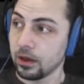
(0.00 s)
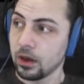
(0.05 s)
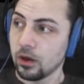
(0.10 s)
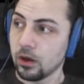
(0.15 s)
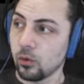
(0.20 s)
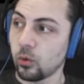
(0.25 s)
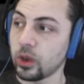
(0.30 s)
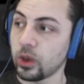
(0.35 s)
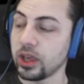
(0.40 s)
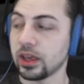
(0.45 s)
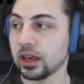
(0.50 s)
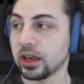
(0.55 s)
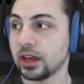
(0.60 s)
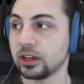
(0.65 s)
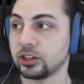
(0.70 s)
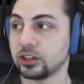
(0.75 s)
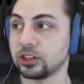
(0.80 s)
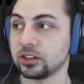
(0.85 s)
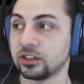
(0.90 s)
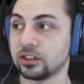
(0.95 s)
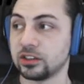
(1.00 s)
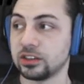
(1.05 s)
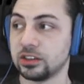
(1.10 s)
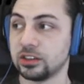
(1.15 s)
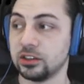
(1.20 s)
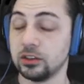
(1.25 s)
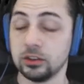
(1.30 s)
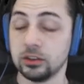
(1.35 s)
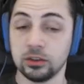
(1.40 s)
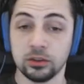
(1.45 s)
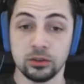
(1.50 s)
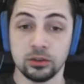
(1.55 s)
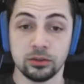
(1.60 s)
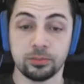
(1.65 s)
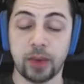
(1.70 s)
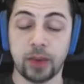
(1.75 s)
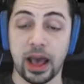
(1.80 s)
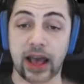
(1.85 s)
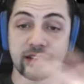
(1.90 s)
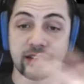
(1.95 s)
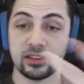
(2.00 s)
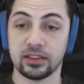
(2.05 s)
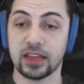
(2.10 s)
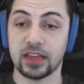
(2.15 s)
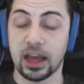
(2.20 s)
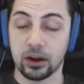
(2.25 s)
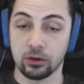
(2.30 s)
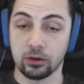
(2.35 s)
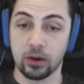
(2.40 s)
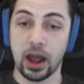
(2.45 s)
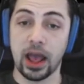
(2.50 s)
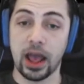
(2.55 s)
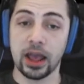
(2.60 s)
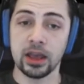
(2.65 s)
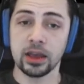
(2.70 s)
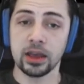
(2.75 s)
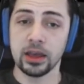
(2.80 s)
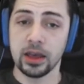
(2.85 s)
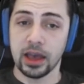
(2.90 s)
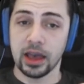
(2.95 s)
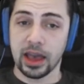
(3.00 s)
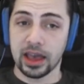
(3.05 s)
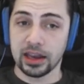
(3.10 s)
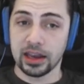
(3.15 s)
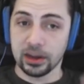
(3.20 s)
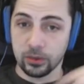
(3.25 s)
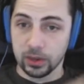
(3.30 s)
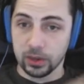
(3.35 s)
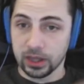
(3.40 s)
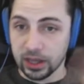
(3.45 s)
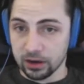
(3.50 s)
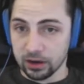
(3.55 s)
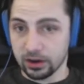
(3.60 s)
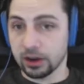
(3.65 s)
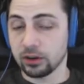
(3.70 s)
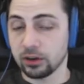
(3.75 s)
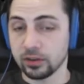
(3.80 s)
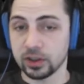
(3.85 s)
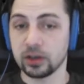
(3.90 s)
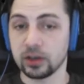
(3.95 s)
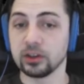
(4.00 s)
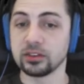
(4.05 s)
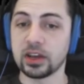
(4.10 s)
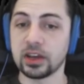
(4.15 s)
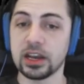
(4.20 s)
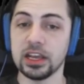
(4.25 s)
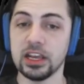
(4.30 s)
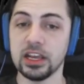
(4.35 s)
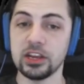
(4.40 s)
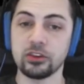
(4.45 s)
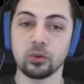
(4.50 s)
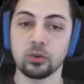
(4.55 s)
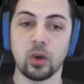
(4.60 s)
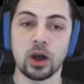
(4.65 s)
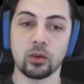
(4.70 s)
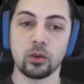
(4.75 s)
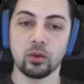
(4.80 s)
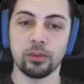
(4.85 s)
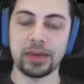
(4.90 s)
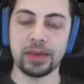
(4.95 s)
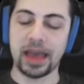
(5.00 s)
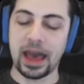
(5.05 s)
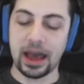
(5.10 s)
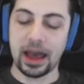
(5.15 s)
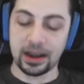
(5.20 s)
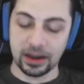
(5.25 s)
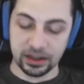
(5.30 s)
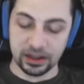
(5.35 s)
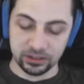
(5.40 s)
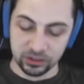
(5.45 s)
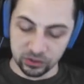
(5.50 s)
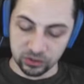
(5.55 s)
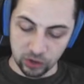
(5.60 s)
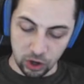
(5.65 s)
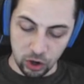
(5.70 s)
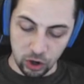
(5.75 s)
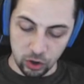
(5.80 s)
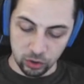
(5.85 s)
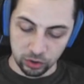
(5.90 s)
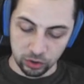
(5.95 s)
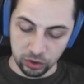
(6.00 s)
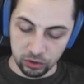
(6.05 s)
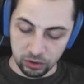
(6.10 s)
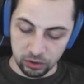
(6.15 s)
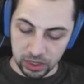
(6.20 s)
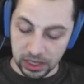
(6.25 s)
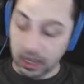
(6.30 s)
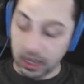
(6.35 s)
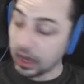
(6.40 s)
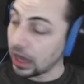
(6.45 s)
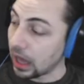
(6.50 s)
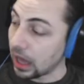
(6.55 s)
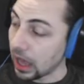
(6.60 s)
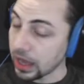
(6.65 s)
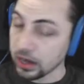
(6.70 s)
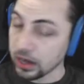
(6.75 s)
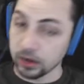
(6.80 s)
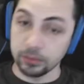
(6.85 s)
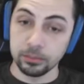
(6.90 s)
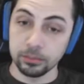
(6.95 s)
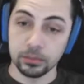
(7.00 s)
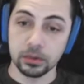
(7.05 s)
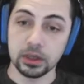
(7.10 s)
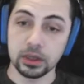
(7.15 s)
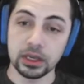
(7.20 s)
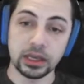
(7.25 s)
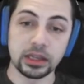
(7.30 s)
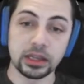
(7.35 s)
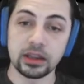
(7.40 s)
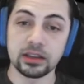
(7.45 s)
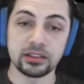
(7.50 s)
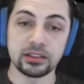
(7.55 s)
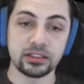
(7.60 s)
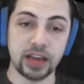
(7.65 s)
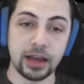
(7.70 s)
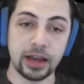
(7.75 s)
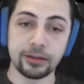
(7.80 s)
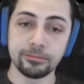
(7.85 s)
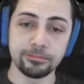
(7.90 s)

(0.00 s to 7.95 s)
we can just pass it that array, and it will iterate over those, and each one will be added as its own unique item in the set.